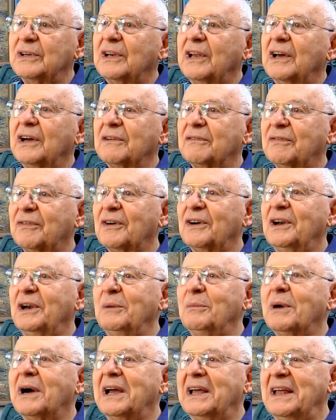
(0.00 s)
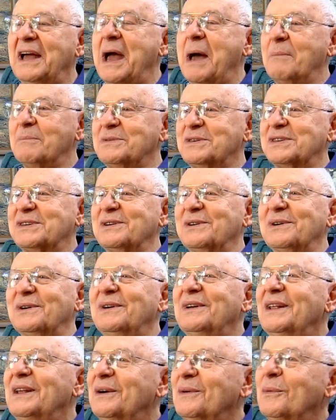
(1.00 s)
luck for anybody that happens to
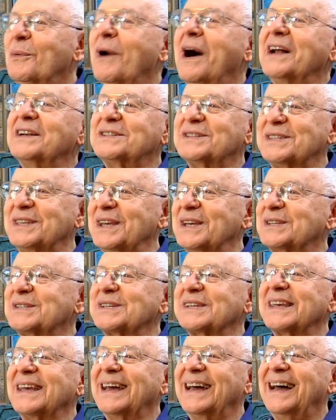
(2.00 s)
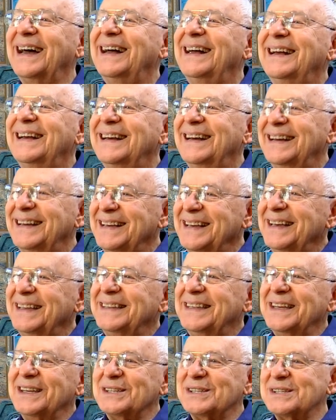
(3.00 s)
watch this
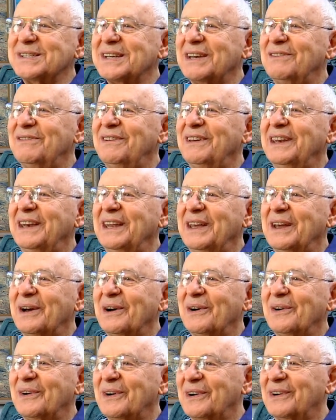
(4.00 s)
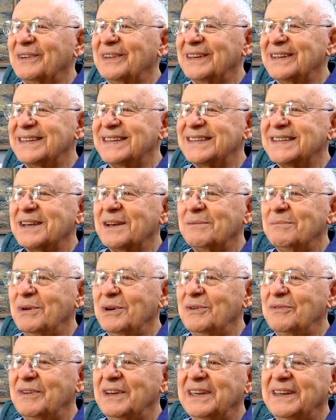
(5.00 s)
video or this
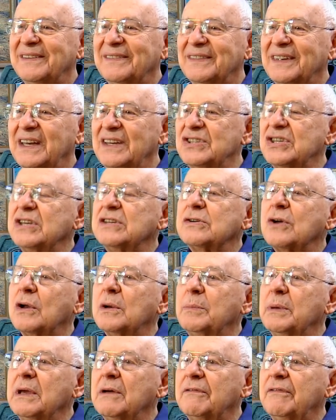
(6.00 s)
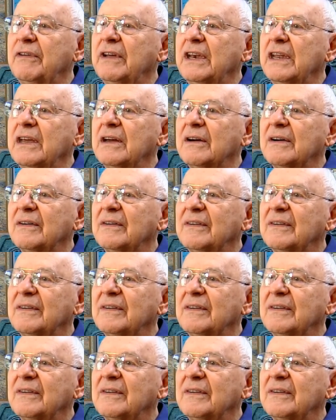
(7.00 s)
movie. Is this going to be a video?